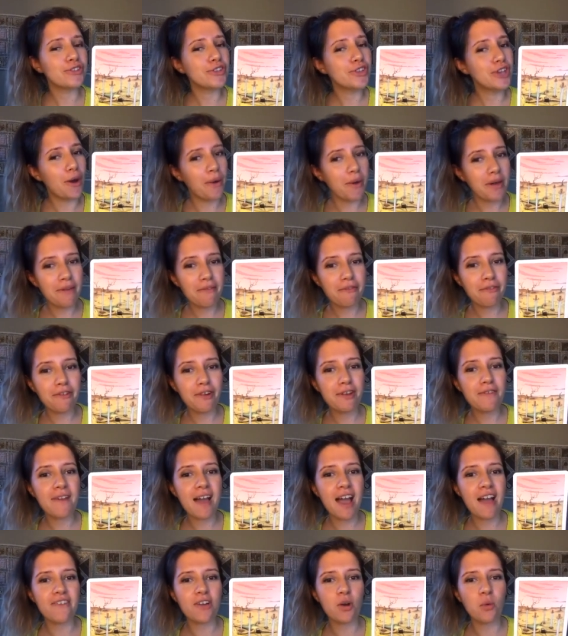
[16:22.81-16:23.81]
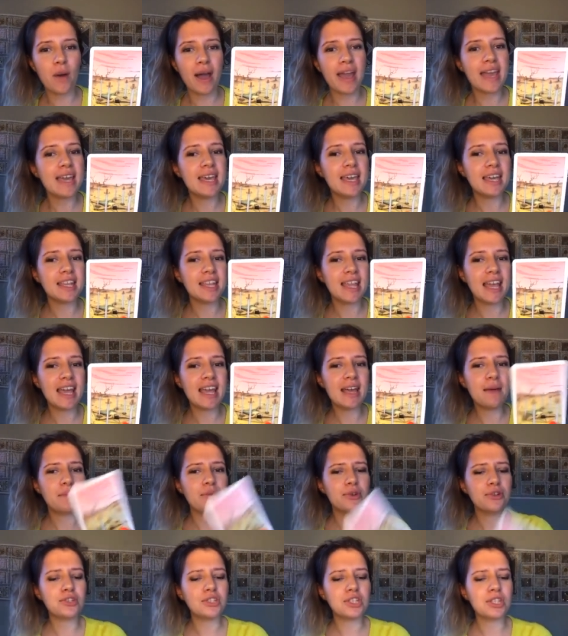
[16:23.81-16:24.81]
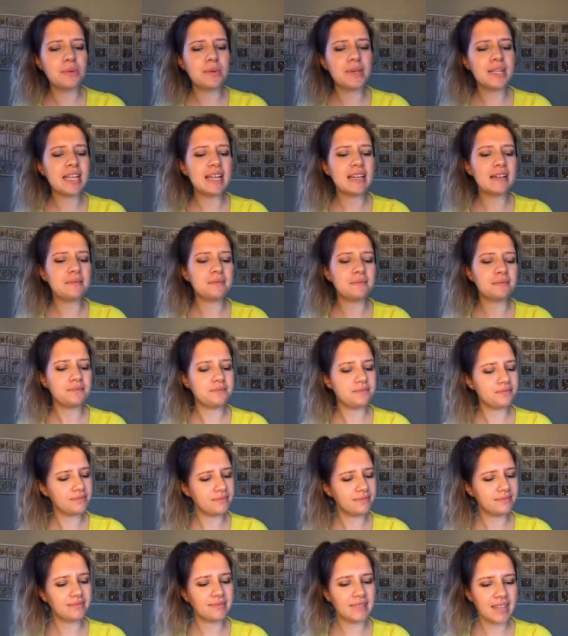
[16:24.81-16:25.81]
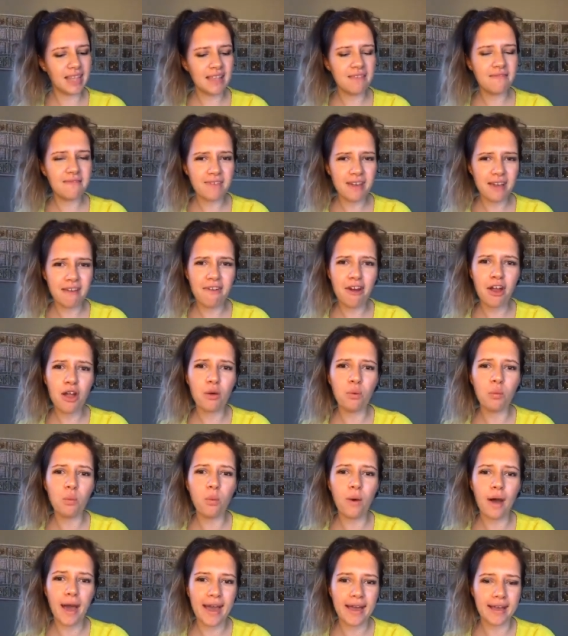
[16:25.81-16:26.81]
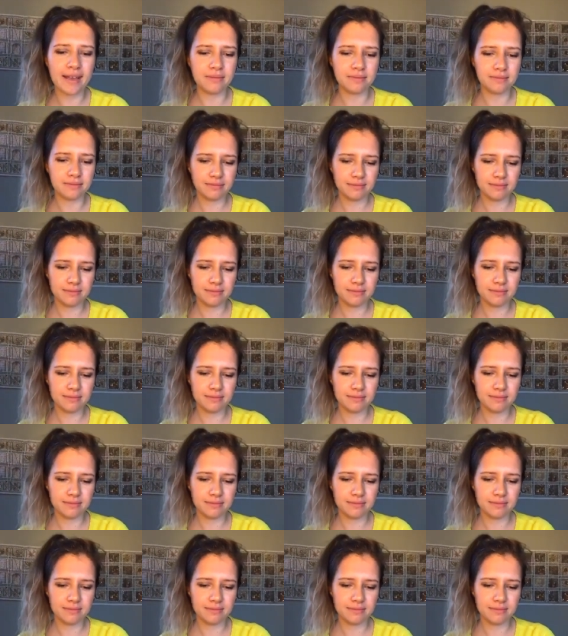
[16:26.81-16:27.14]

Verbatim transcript: going through their awakening, but doing it in their own way.